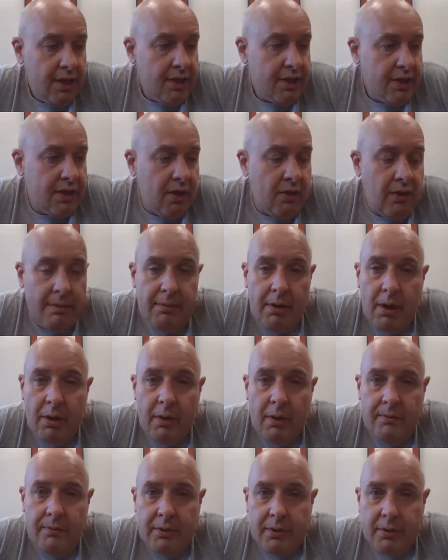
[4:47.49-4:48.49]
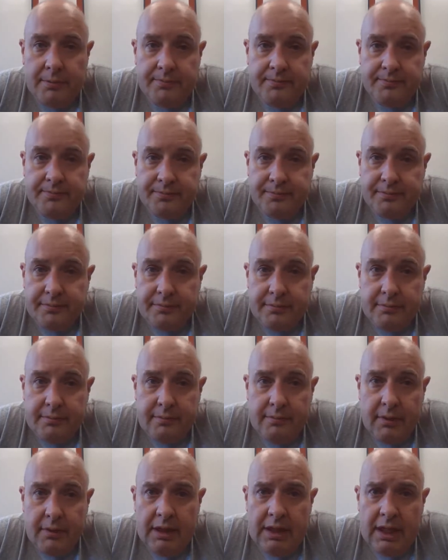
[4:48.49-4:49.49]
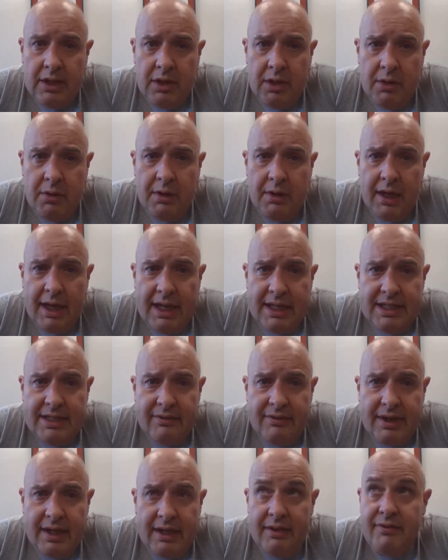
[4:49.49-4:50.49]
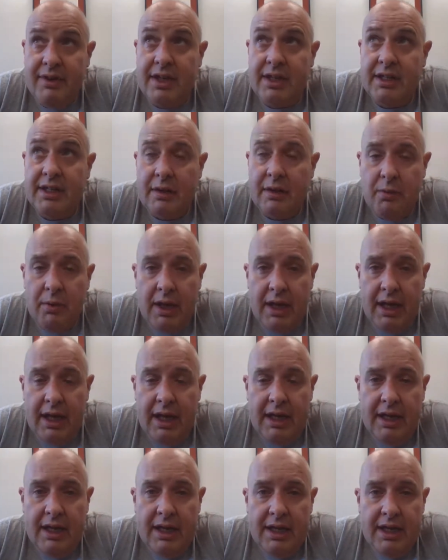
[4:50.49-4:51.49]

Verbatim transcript: So I'm hopeful that you guys have figured out a way